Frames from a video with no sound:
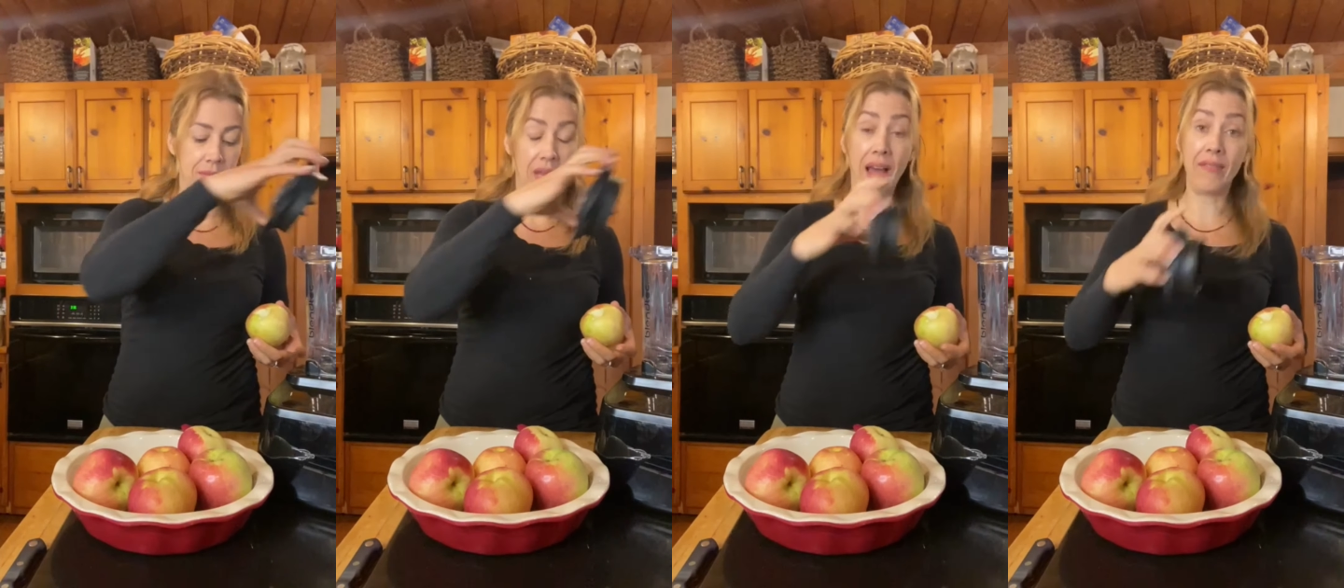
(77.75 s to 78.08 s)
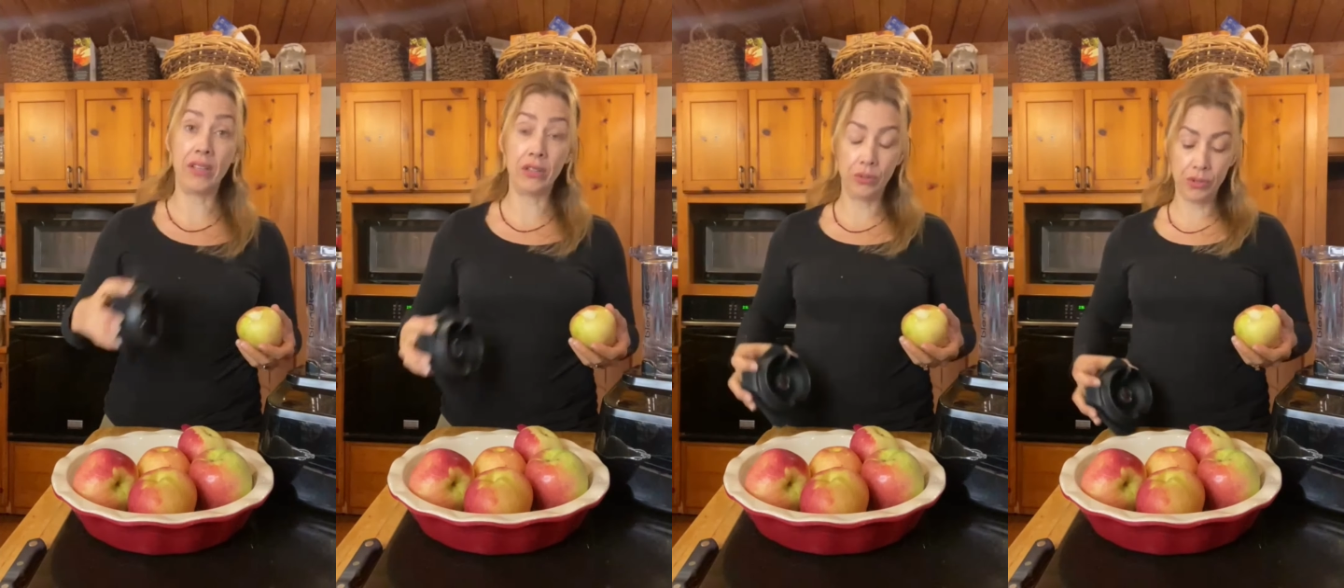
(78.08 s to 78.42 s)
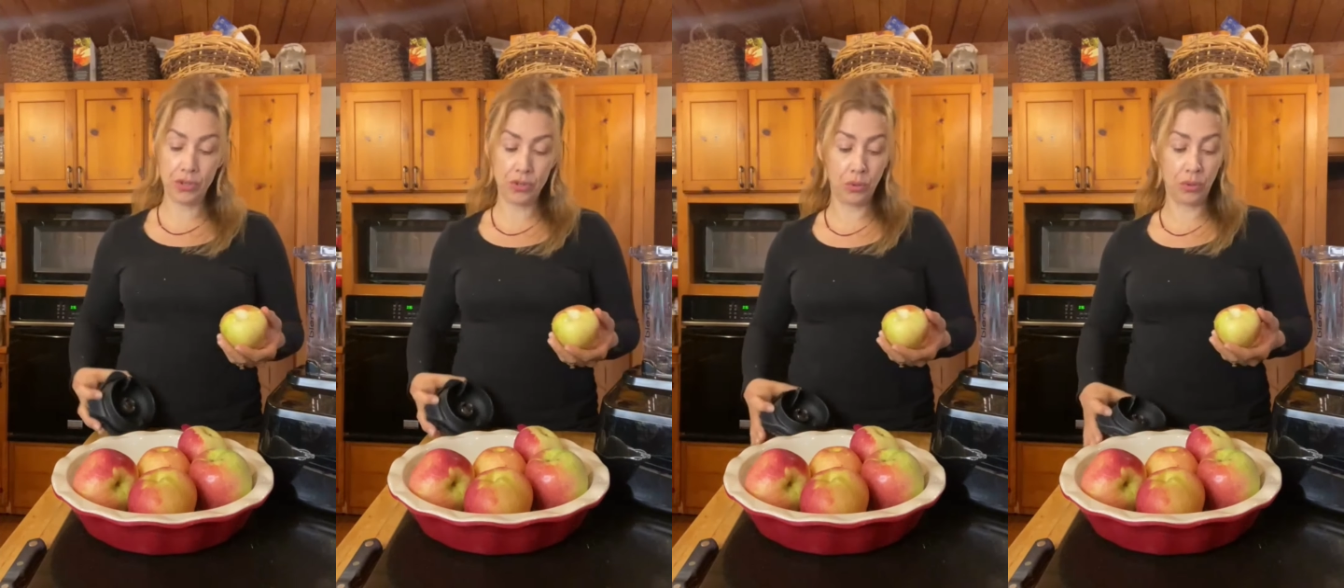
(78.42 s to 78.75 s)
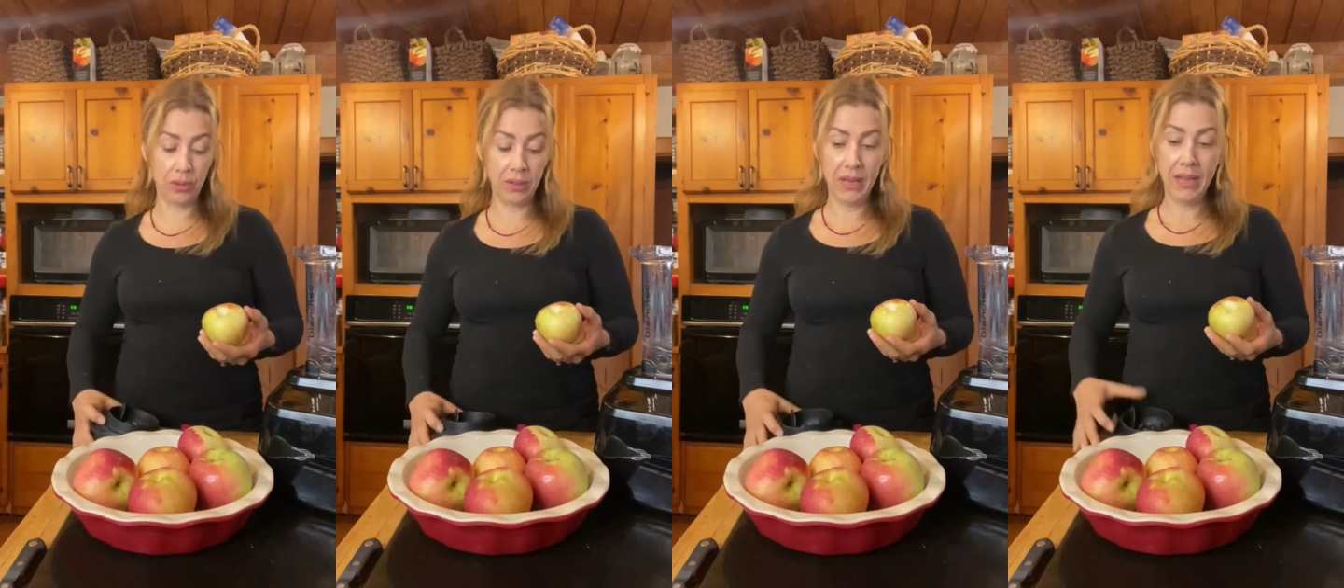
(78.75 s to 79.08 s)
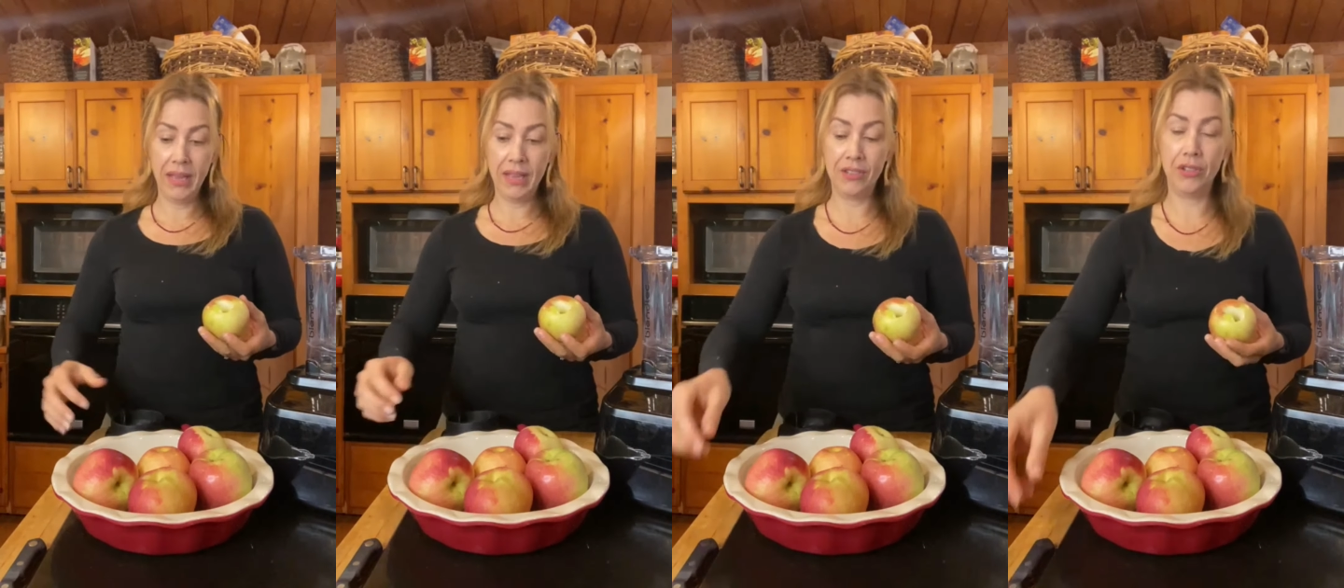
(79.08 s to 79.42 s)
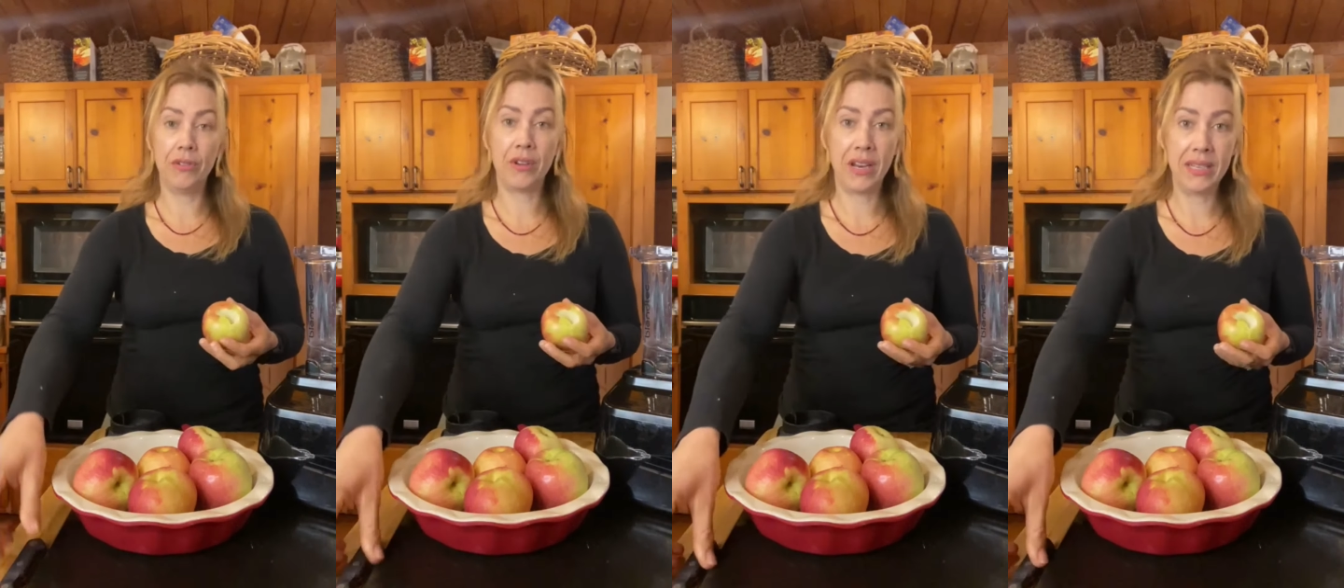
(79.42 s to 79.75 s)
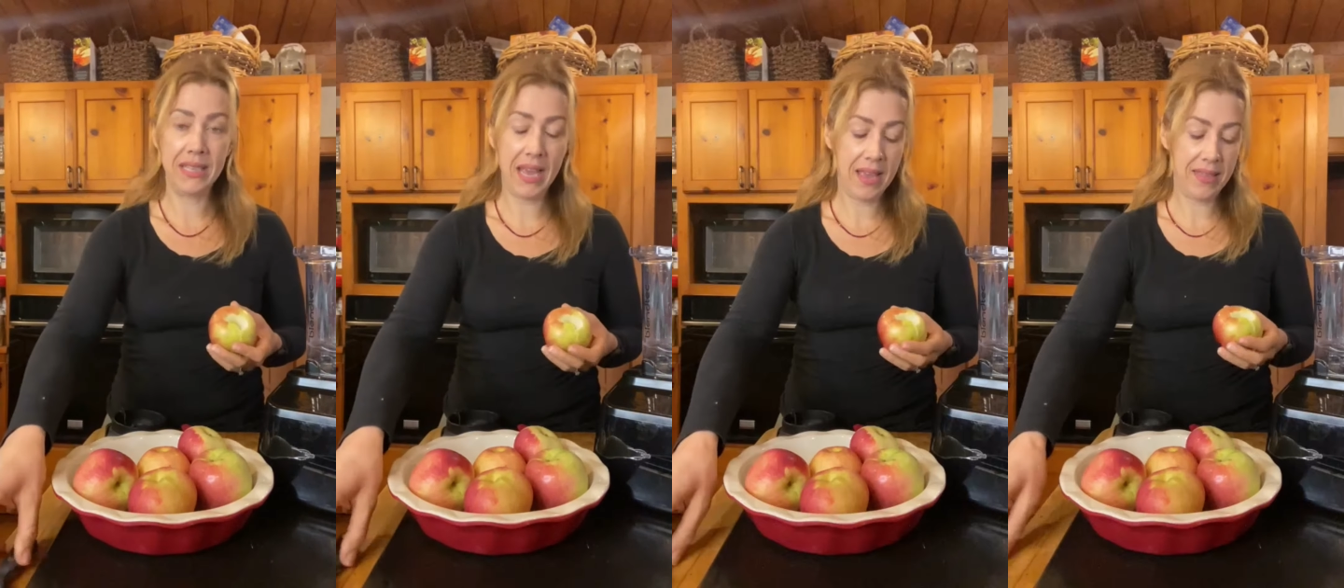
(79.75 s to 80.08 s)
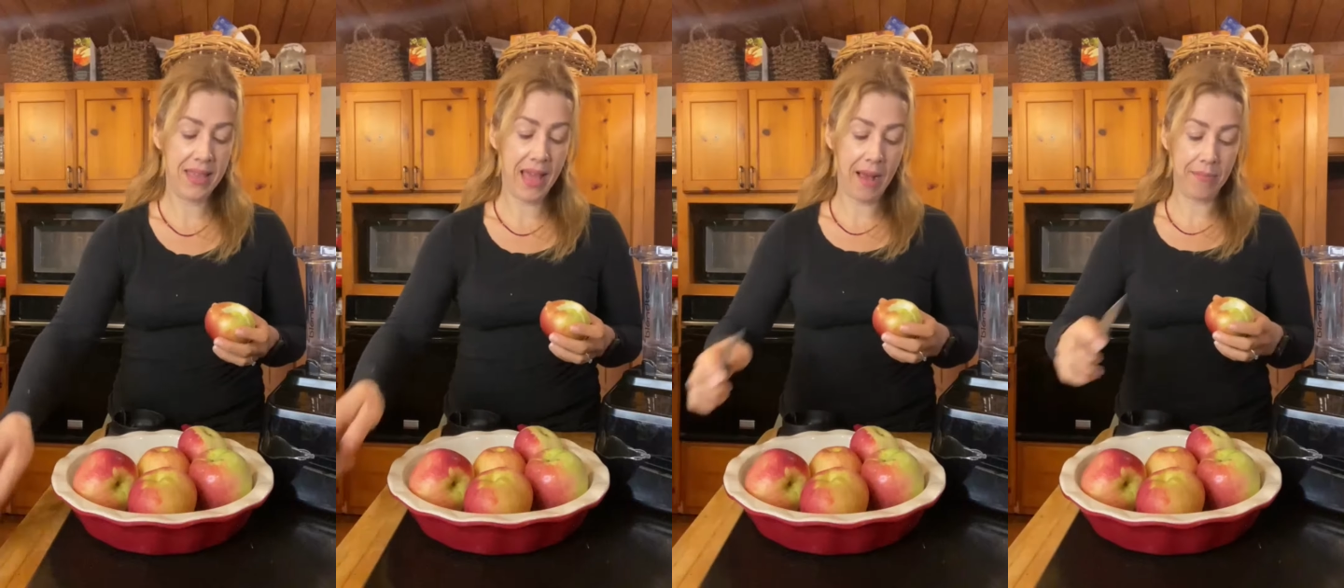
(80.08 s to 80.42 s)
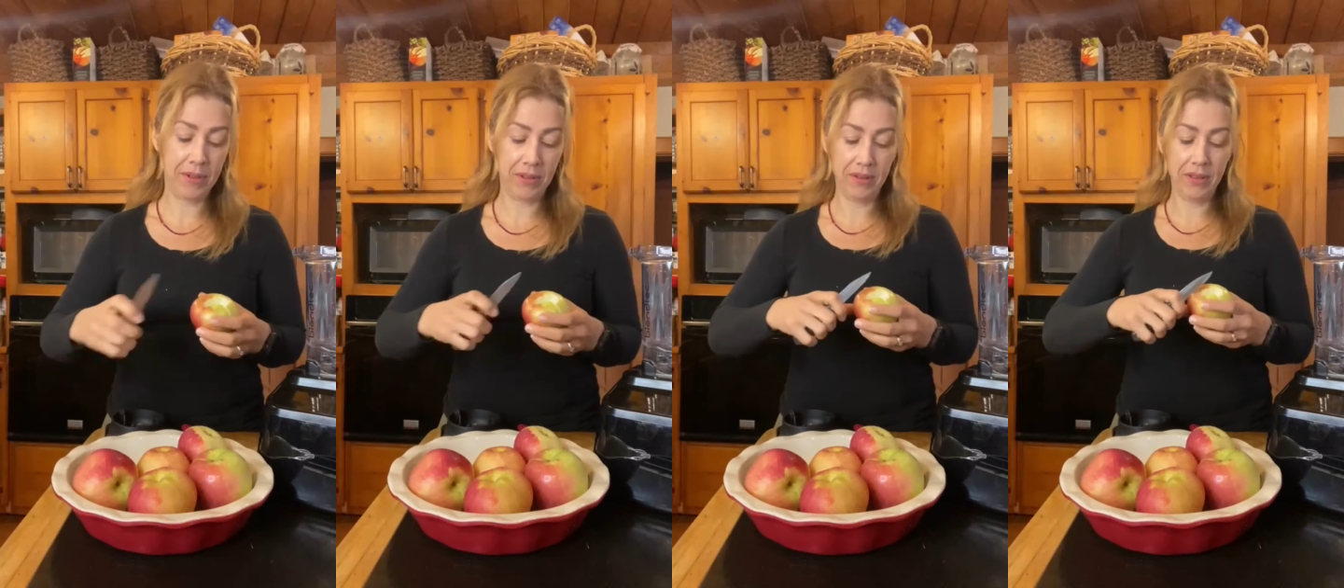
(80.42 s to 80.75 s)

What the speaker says: having loose stool, is you're going to take the apple,